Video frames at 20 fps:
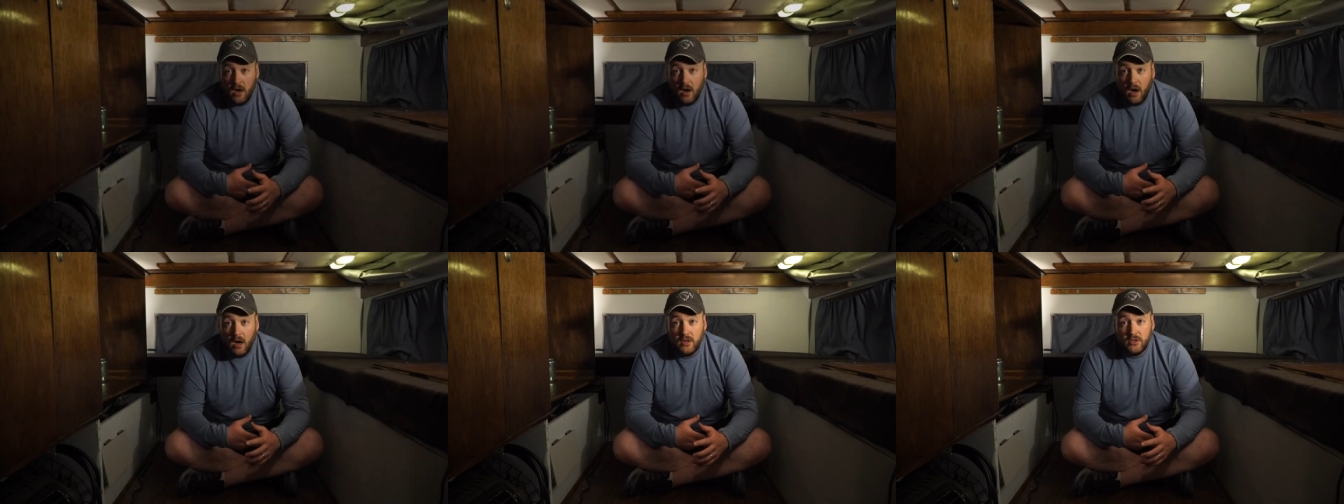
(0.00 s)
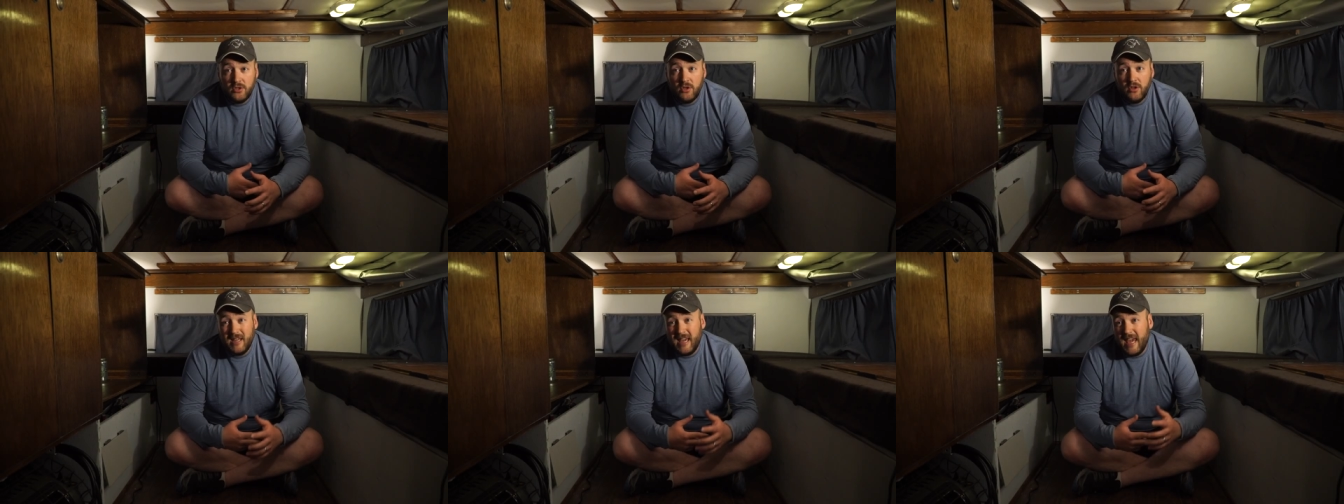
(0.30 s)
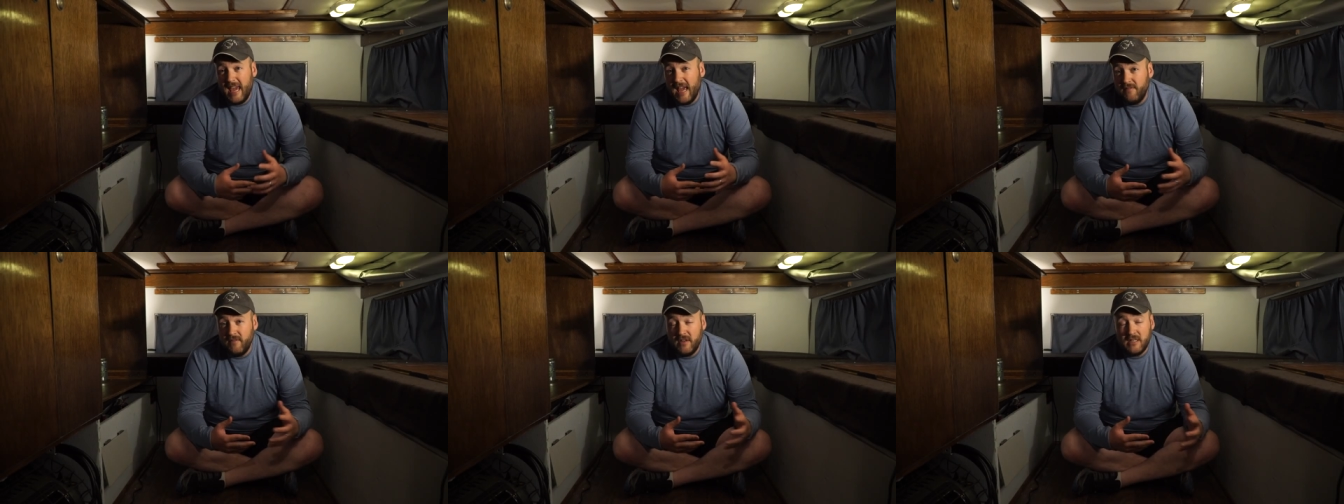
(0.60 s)
Also, the
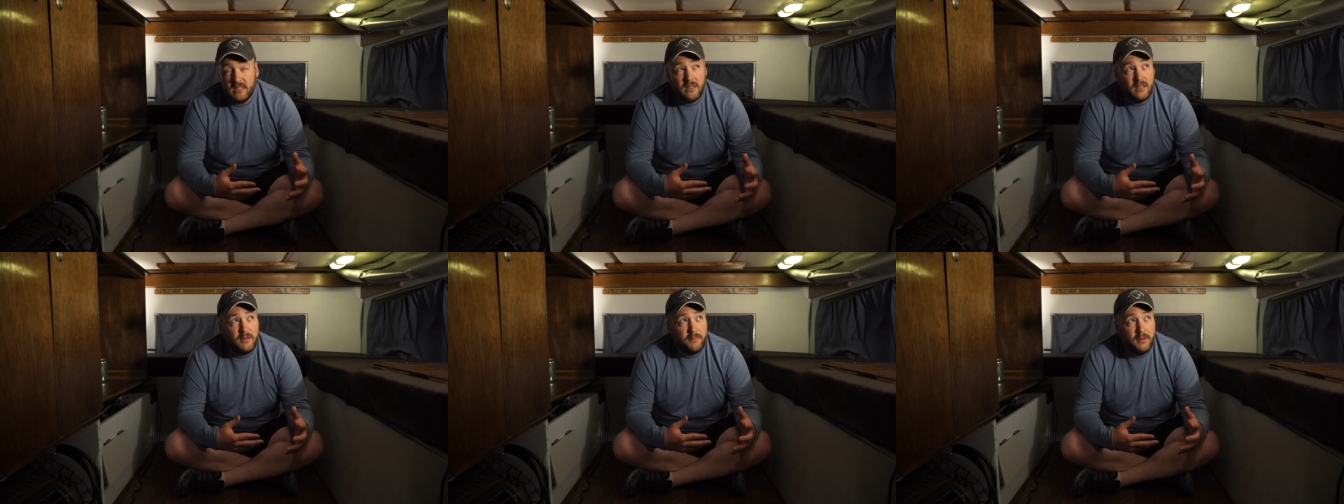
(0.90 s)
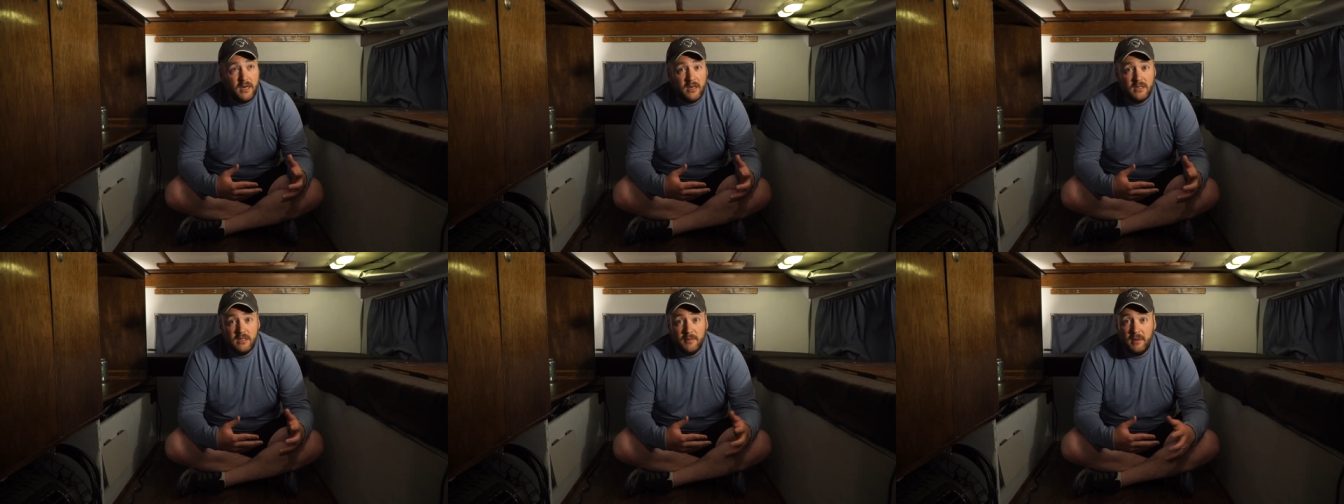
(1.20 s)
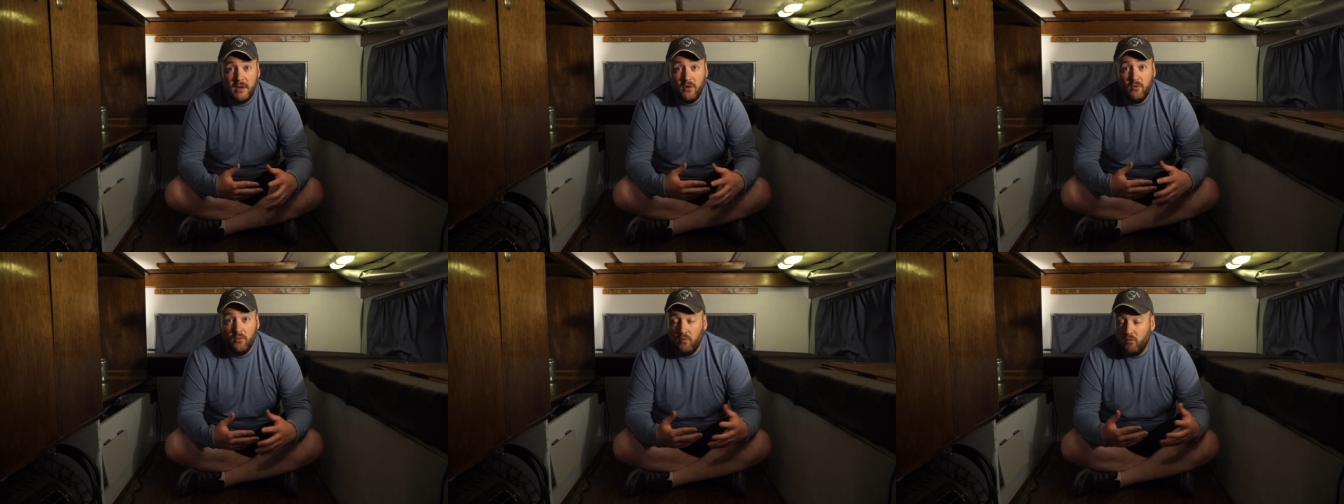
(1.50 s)
canvas appeared to
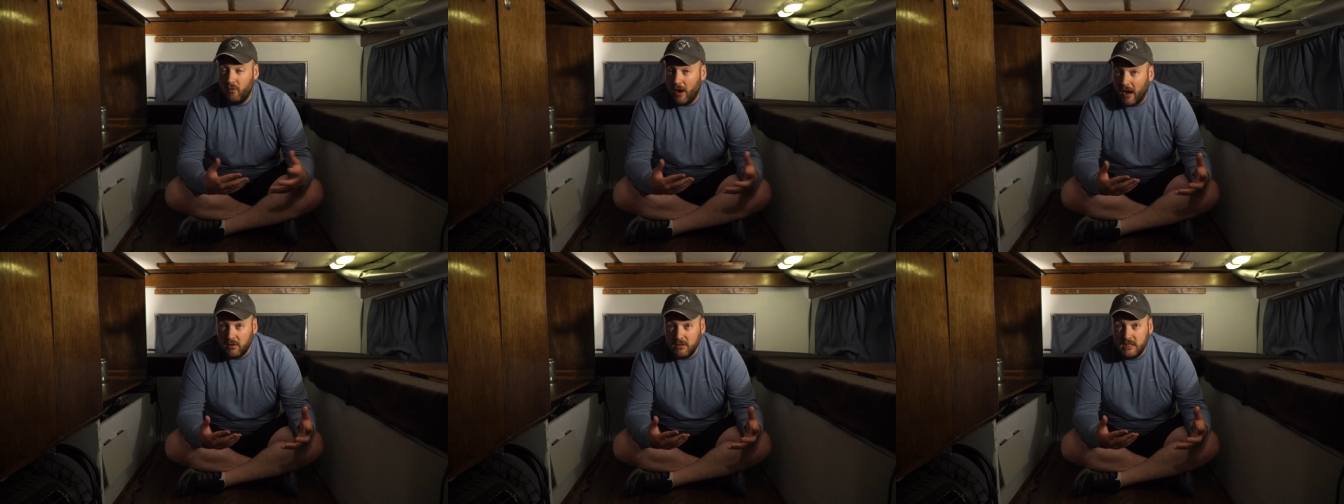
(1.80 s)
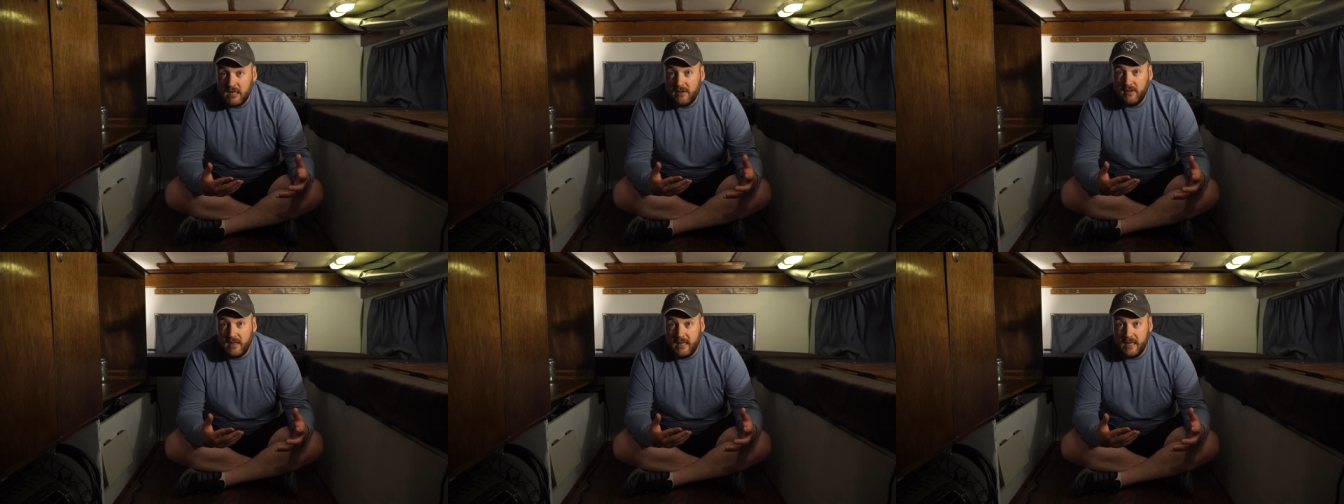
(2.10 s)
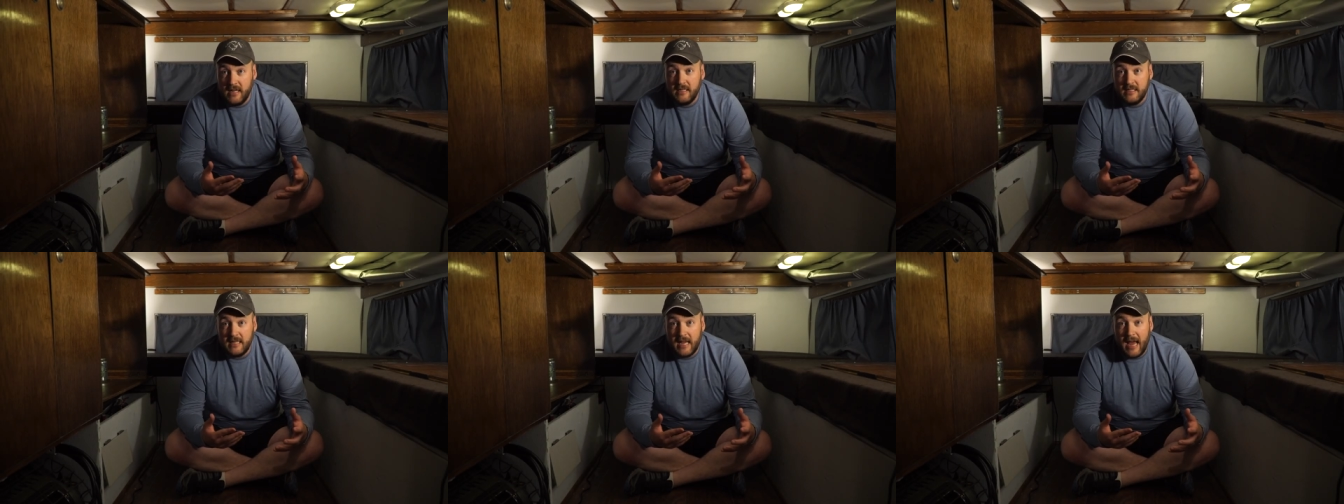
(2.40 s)
be relatively
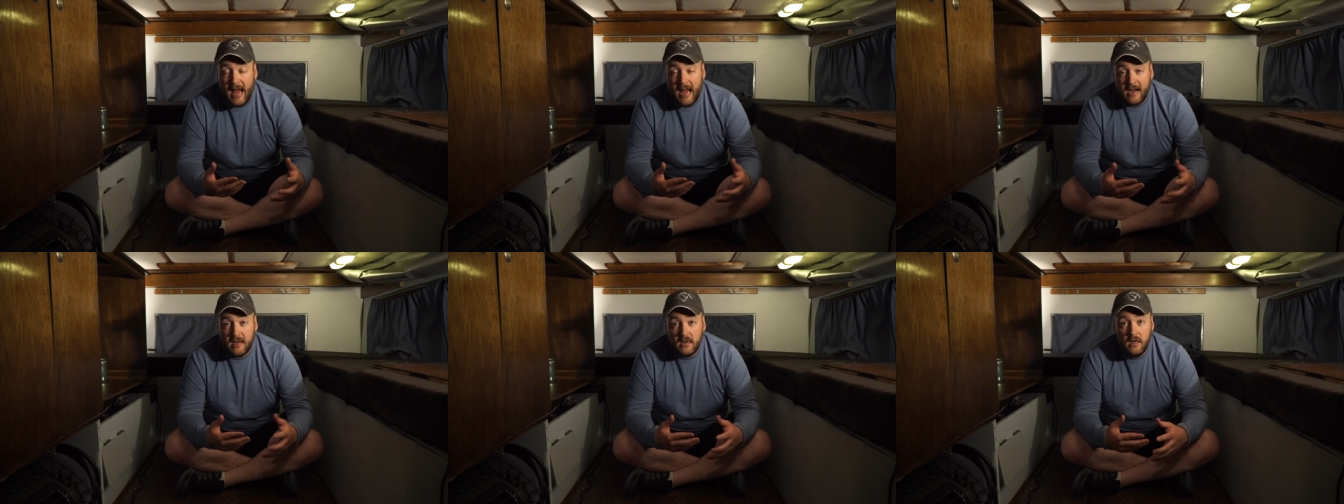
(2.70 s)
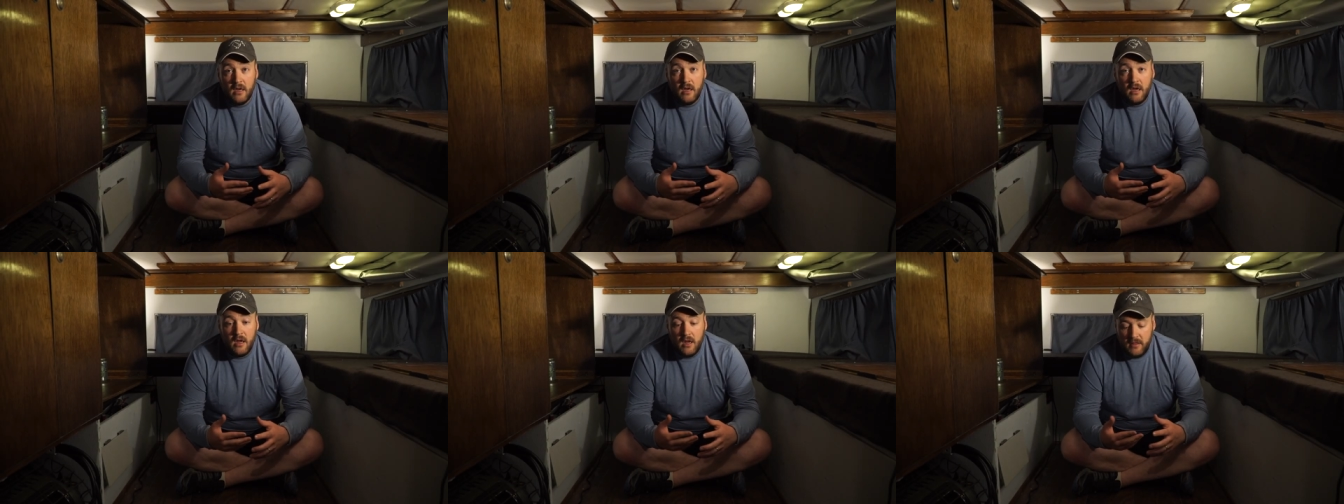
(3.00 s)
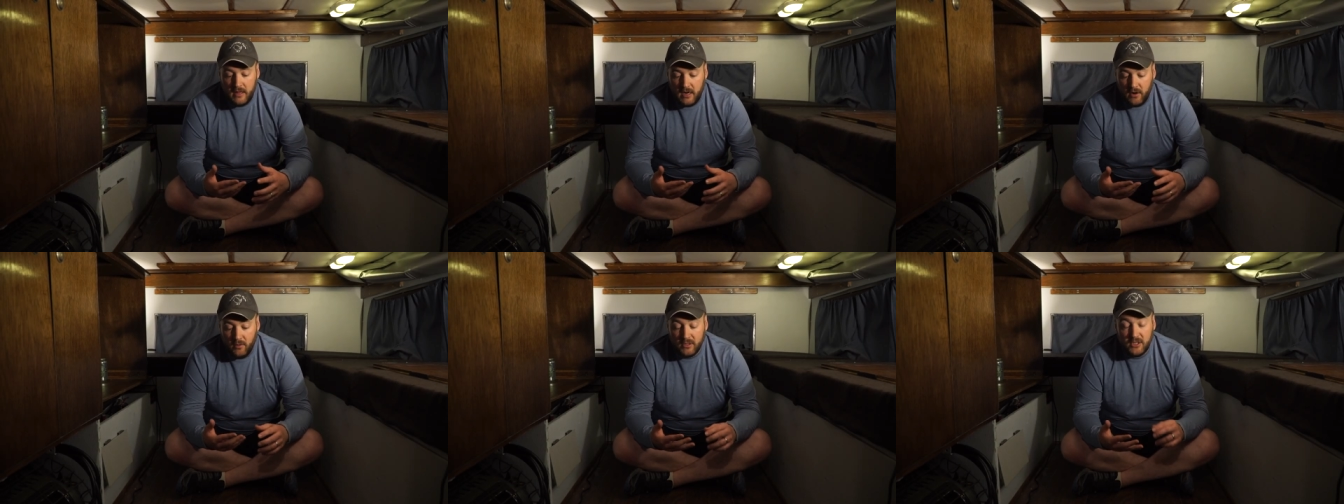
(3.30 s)
intact.
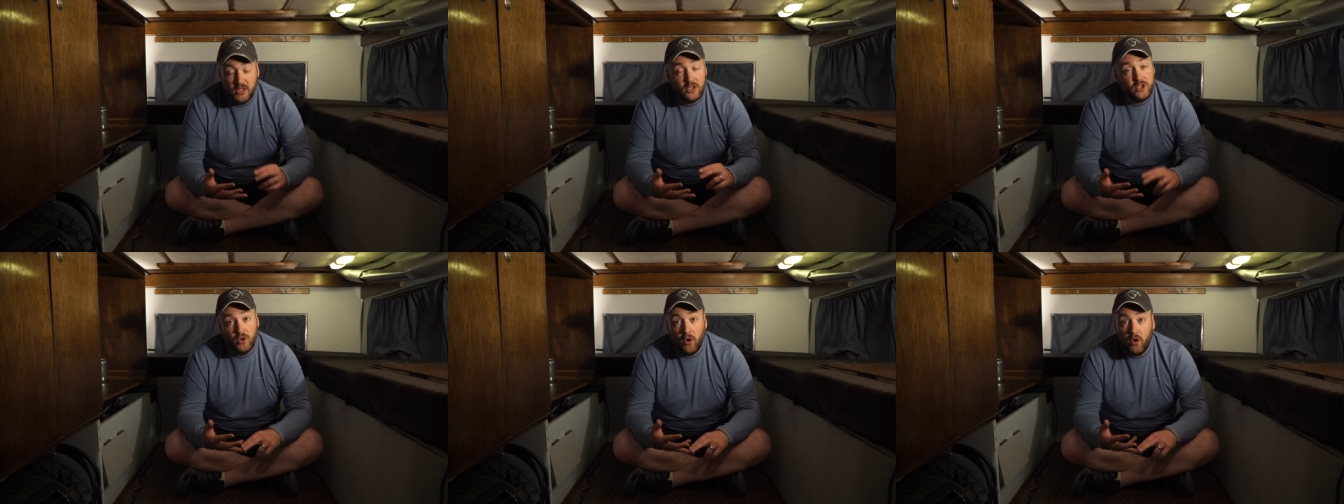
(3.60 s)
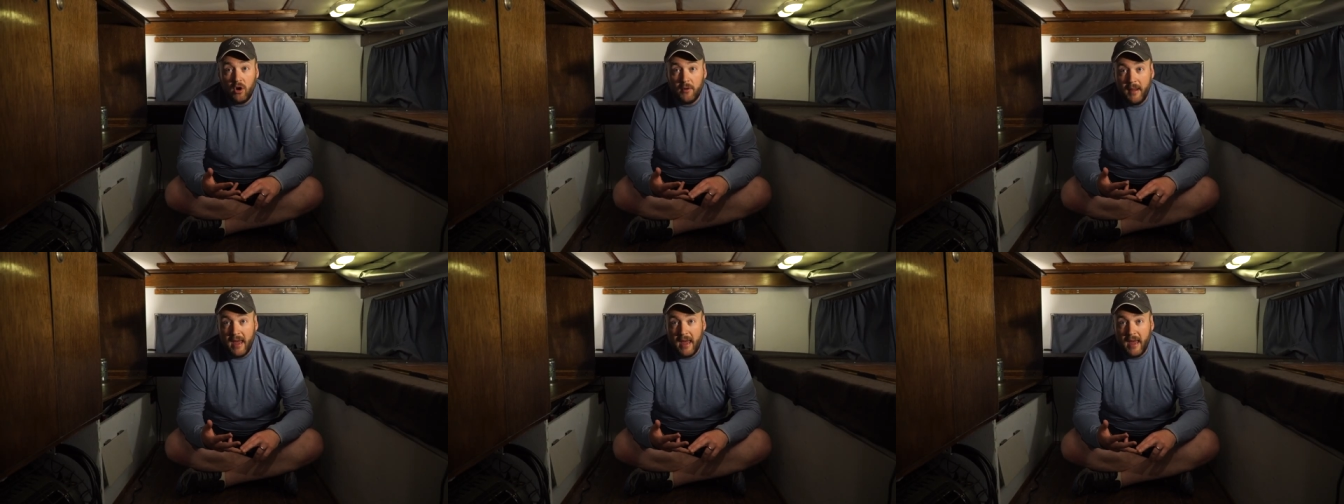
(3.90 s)
There was a solar